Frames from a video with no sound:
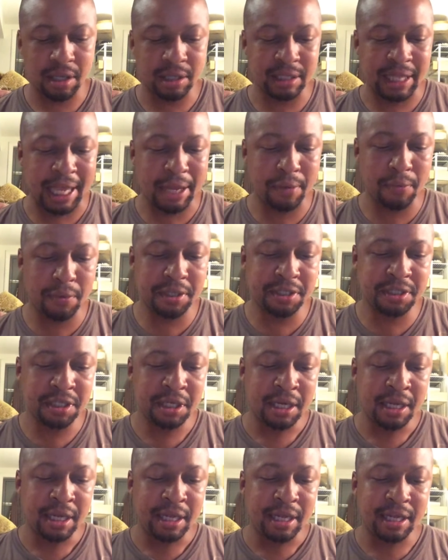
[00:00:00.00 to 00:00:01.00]
Language
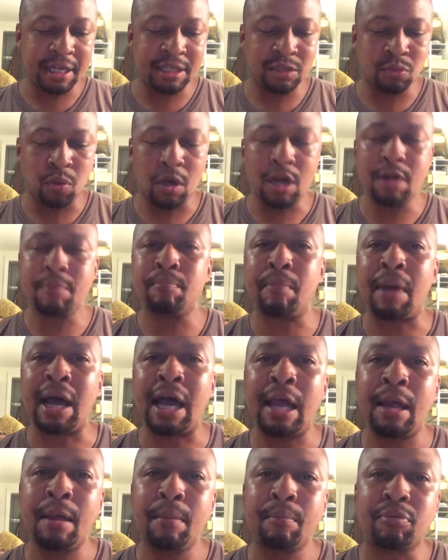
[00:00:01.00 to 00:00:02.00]
is what
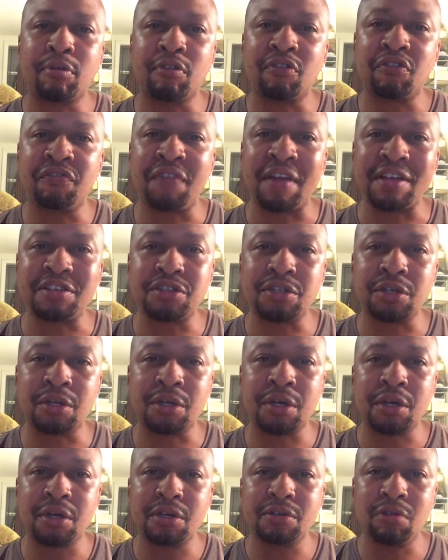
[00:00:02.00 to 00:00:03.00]
my
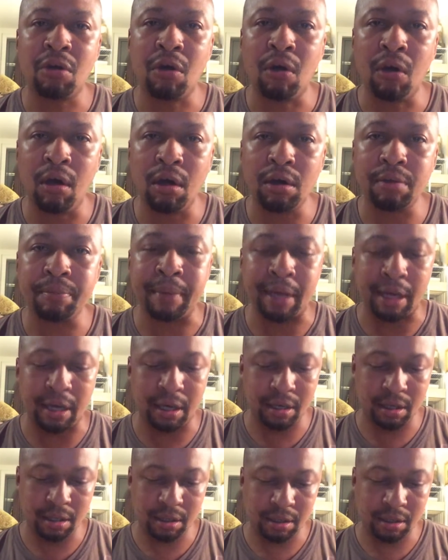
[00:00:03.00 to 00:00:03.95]
professor taught me.